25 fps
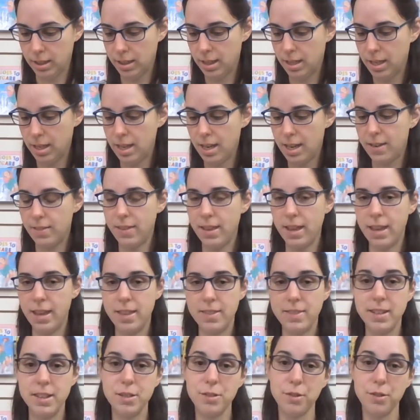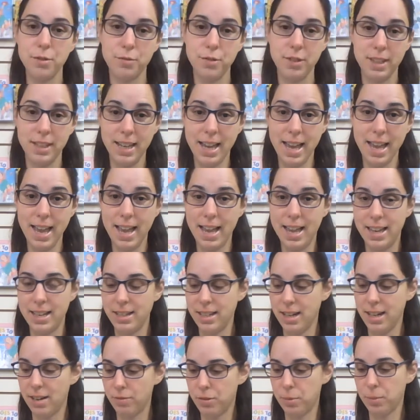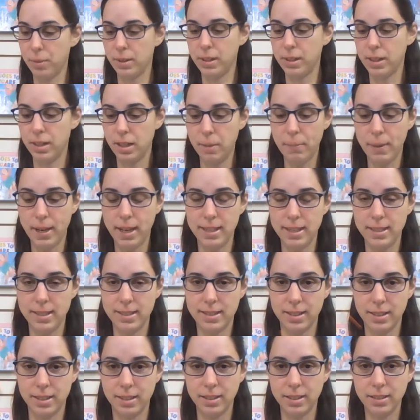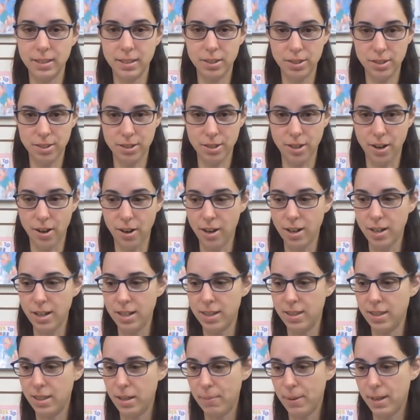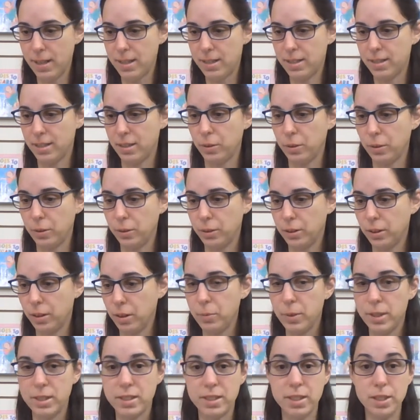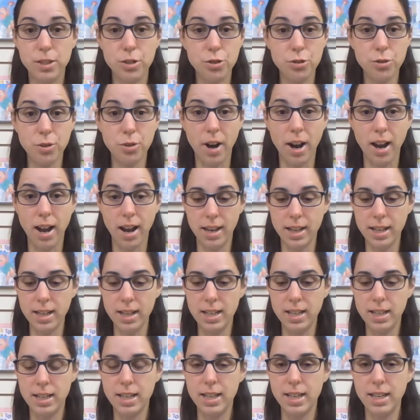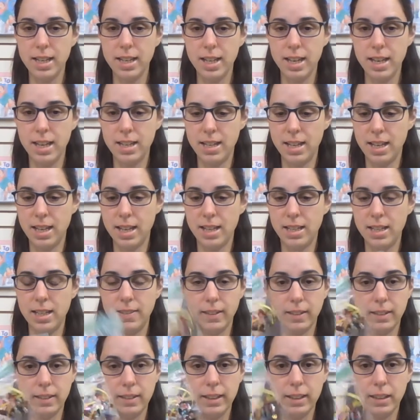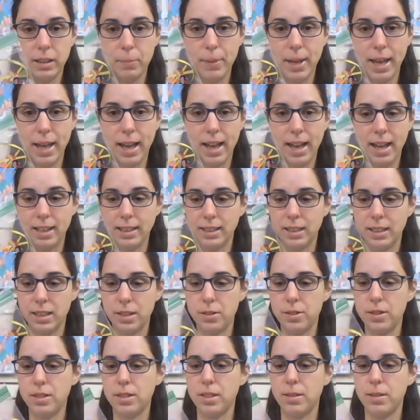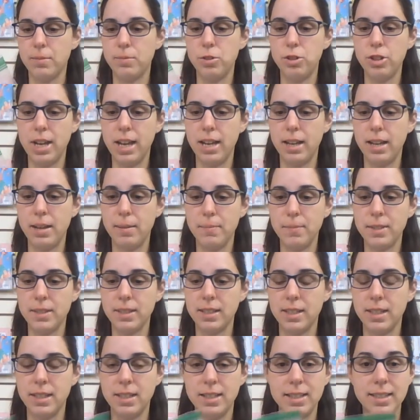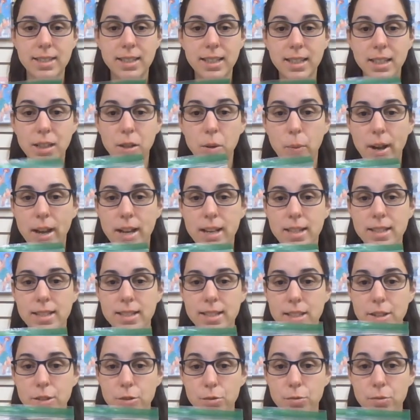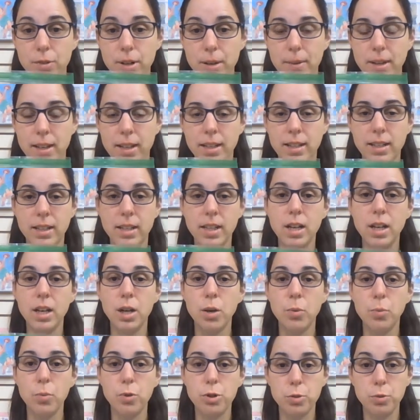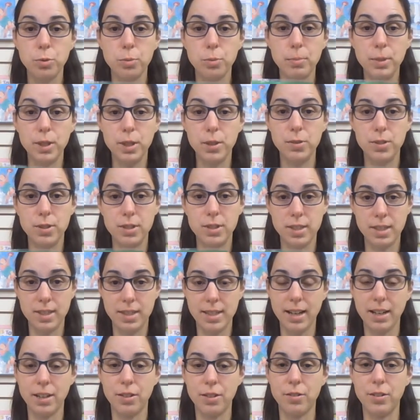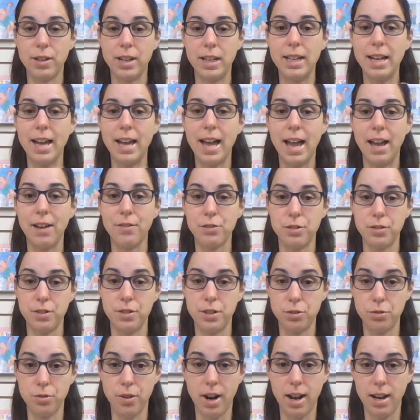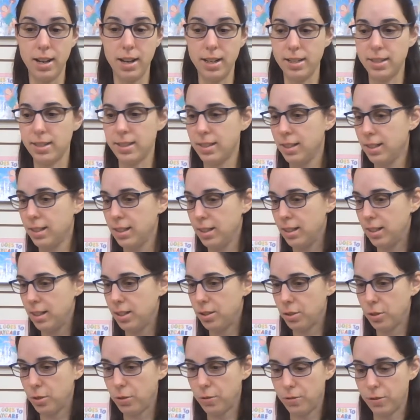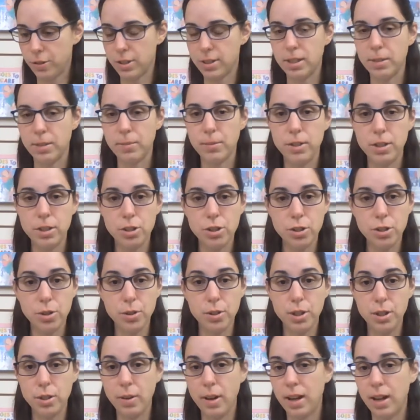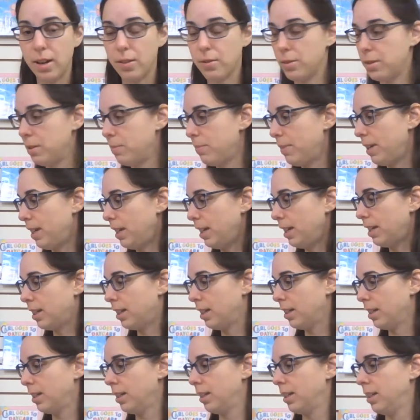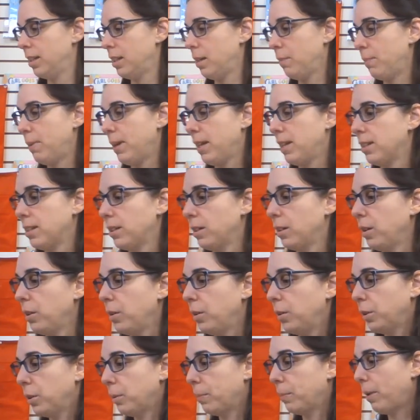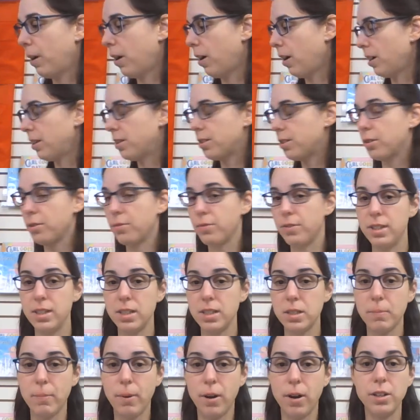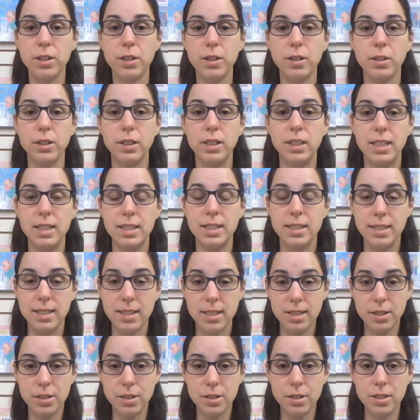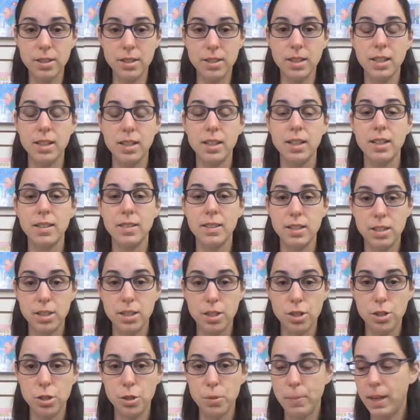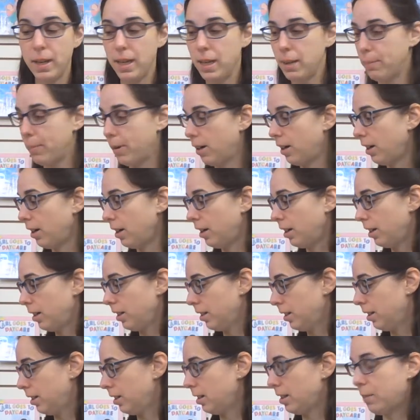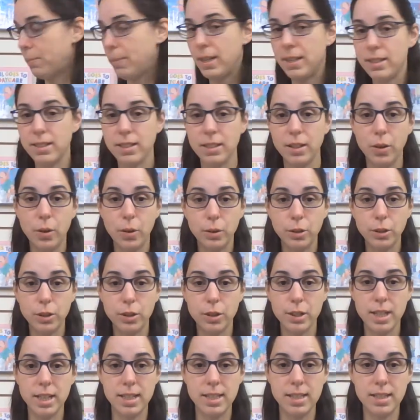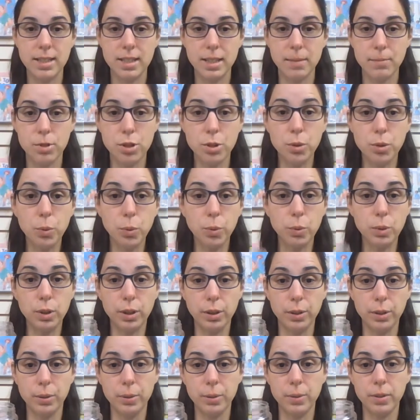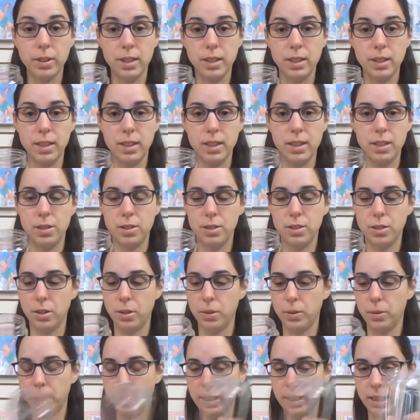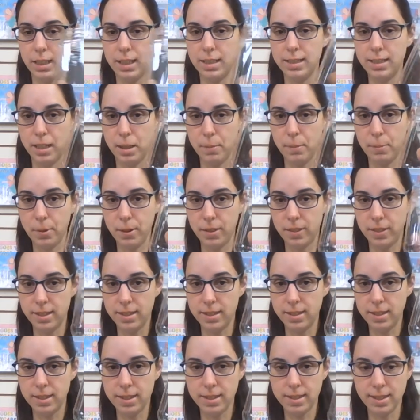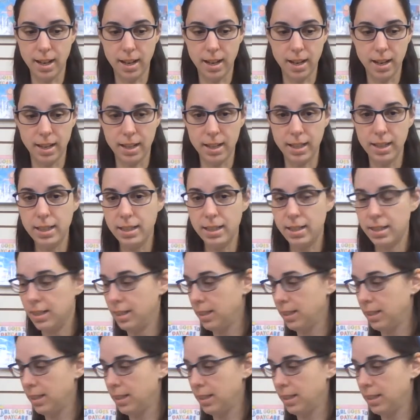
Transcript: And then these are for the end. Everyone got a pencil to start in their pencil holder once it's dry. And then in the little bag there are some gems and sequins and a ribbon, which will be used to decorate after it dries. So first I'm going to show you how to make the pencil holder part. So for this part you're going to need scissors, the tissue paper, the pencil holder, and some school glue. So like I said, I put this aside,